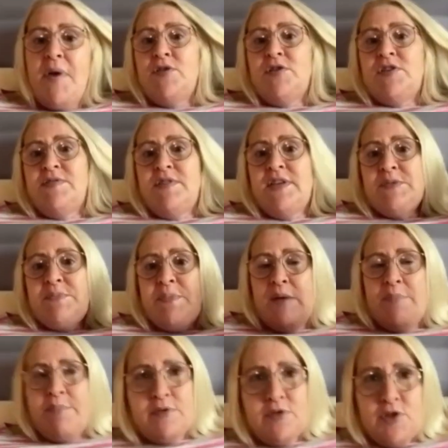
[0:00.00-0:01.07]
Most of these
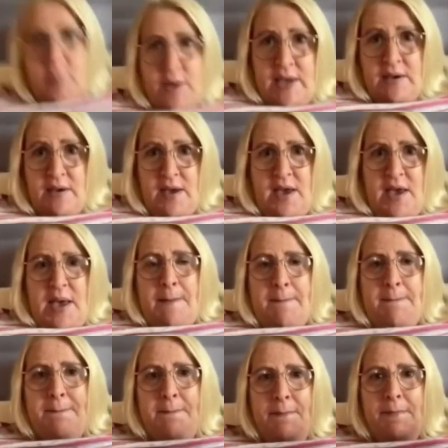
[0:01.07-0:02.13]
people doing
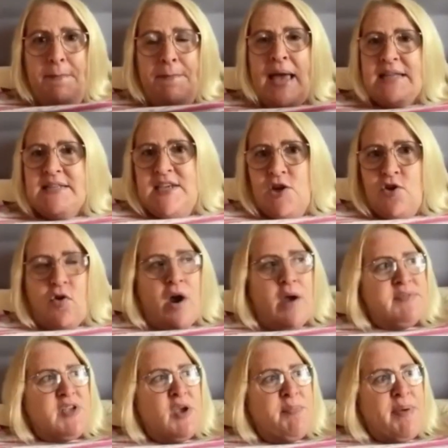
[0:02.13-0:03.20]
petty
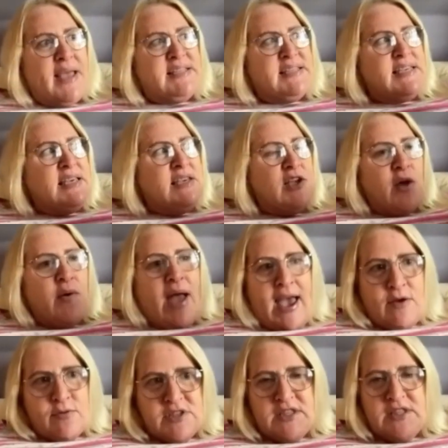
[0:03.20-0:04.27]
crime, so petty,
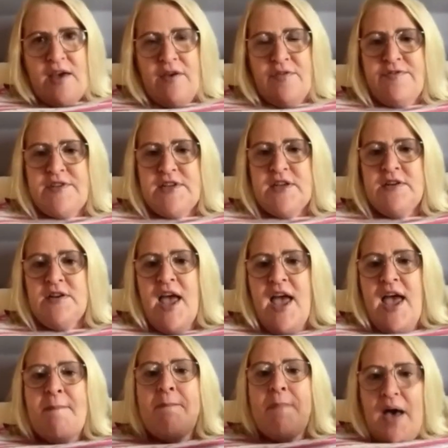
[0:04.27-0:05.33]
house theft and
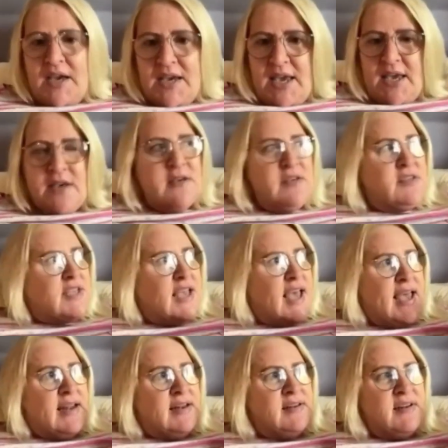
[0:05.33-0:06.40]
muggings
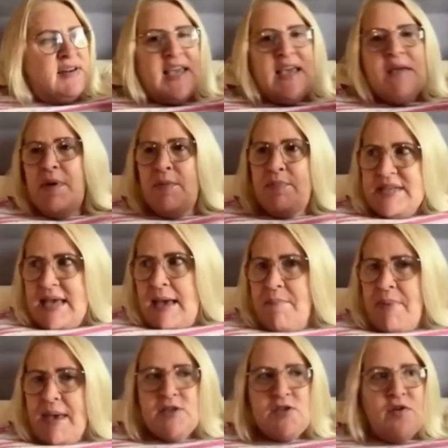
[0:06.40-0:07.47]
and nicking people's
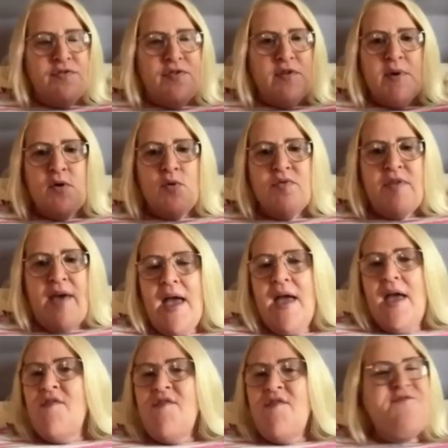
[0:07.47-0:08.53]
handbags off them and all that,
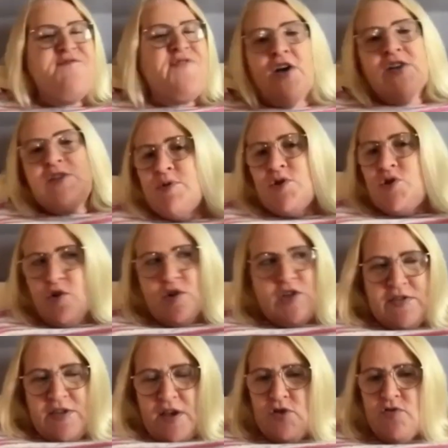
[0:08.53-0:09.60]
vast
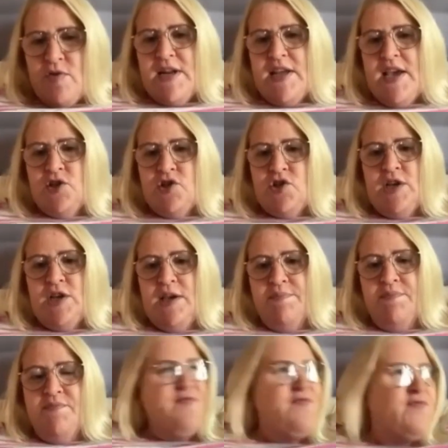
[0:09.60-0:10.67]
majority of those are ADHD,
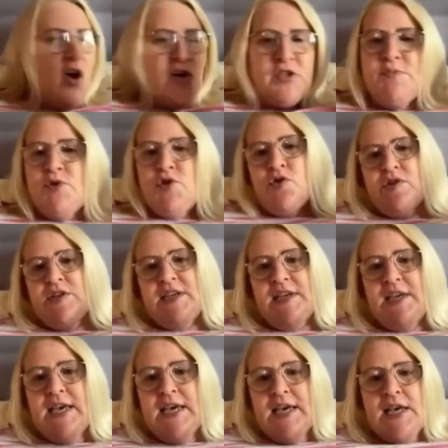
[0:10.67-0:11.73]
vast majority.
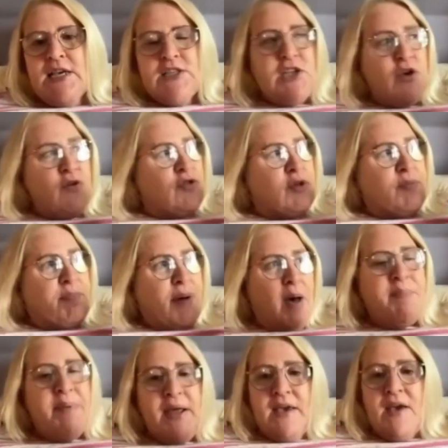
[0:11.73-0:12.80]
So the
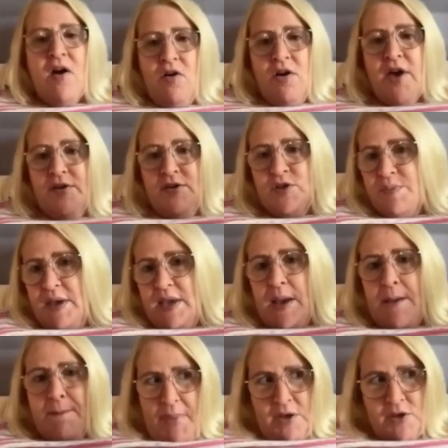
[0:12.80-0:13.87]
public are going to
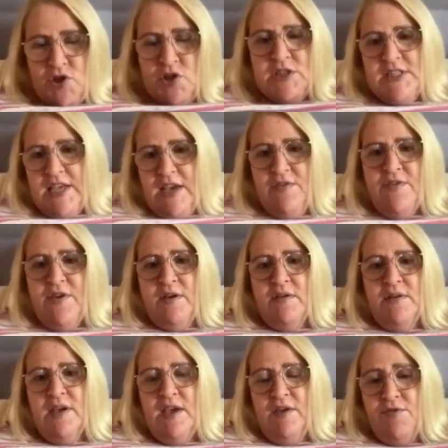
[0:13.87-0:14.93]
be much safer
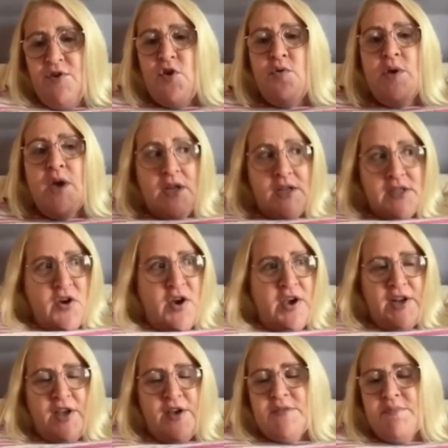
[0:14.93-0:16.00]
if you
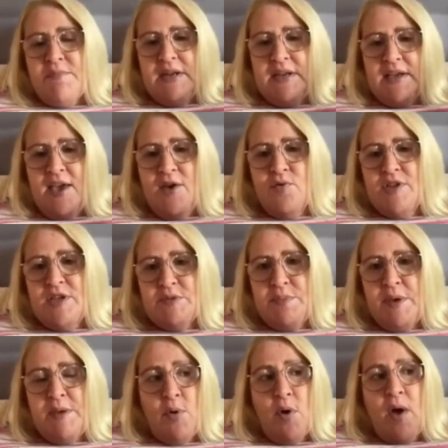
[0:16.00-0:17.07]
diagnose and medicate all these
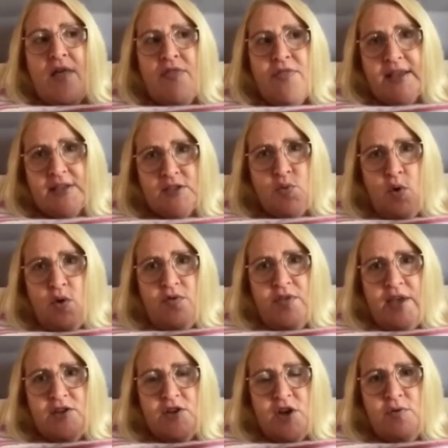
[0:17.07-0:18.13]
people. That's what
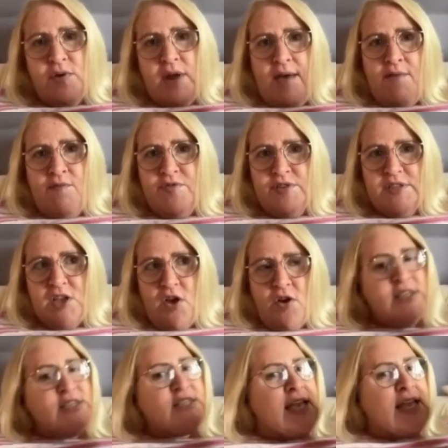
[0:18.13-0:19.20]
they don't
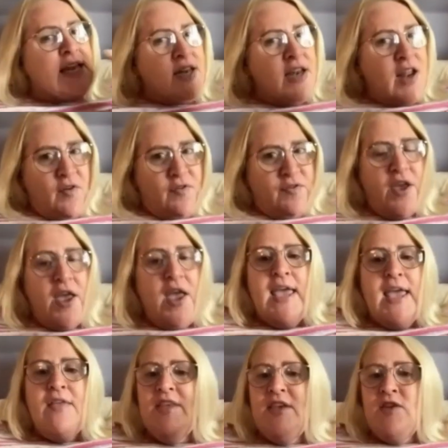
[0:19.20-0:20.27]
emphasize enough
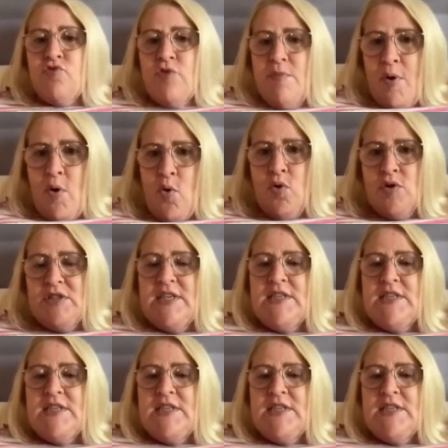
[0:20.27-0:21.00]
in these reports.